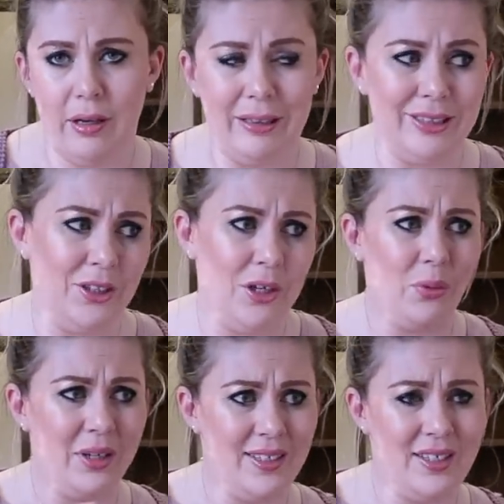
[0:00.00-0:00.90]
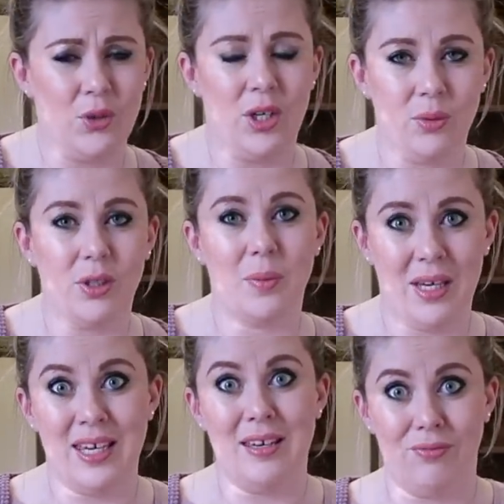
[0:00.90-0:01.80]
I don't know what his situation was,
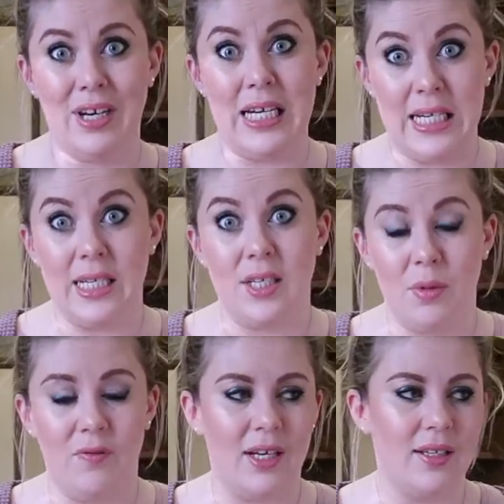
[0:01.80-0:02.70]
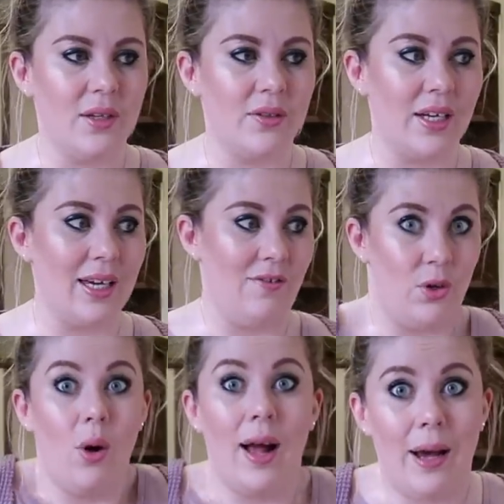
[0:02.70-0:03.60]
but he really needed to move in. So I was like, if
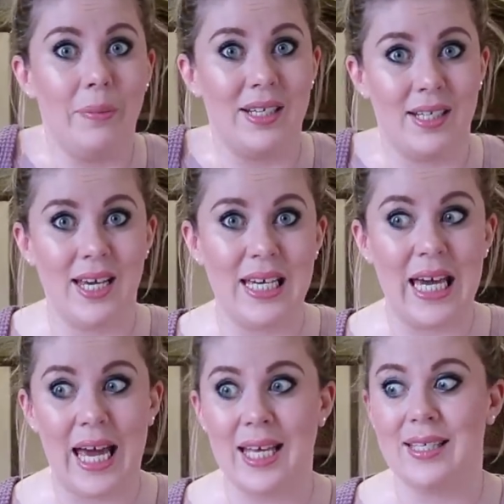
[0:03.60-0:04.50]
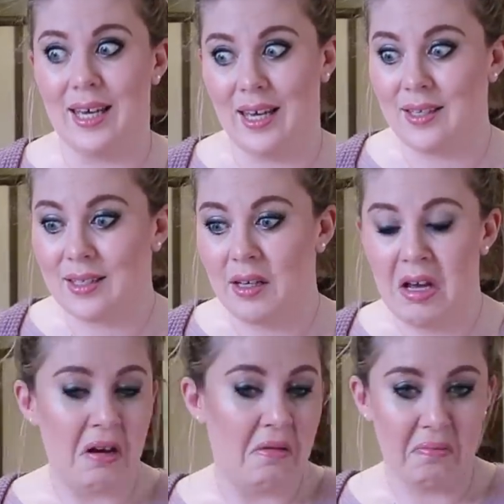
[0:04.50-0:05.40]
you're happy to take it as is,
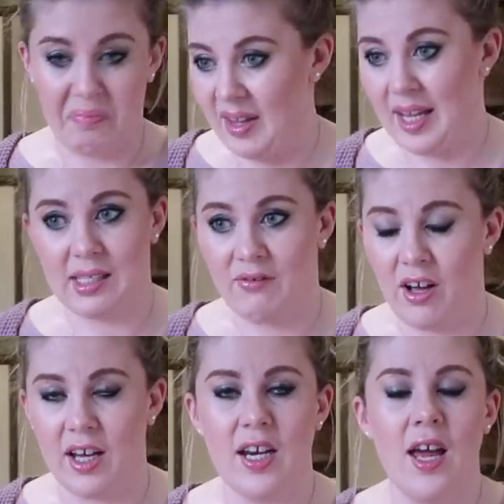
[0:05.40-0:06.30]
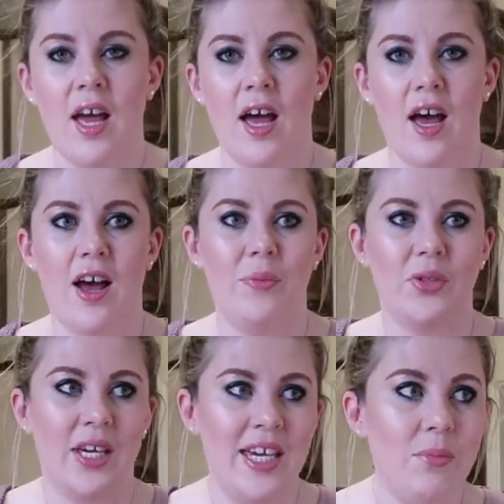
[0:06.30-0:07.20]
that's fine.
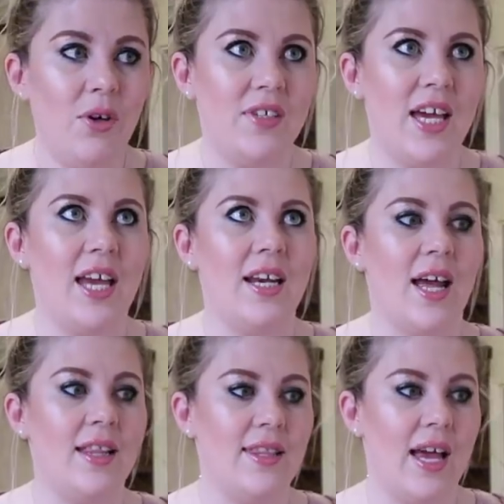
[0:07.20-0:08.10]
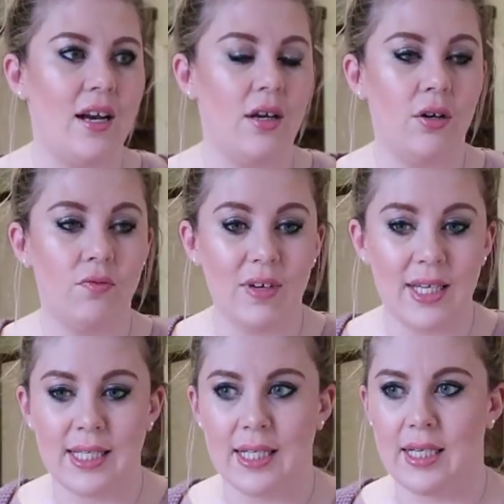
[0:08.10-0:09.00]
So he moved in, and then
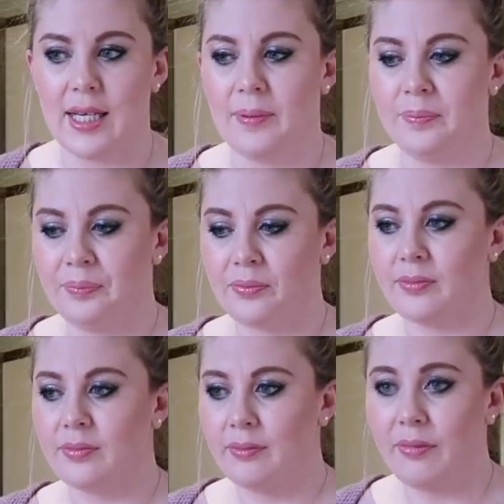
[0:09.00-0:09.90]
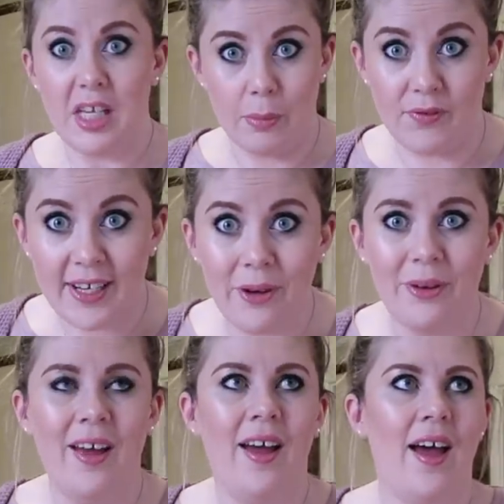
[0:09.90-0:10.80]
recently he moved out.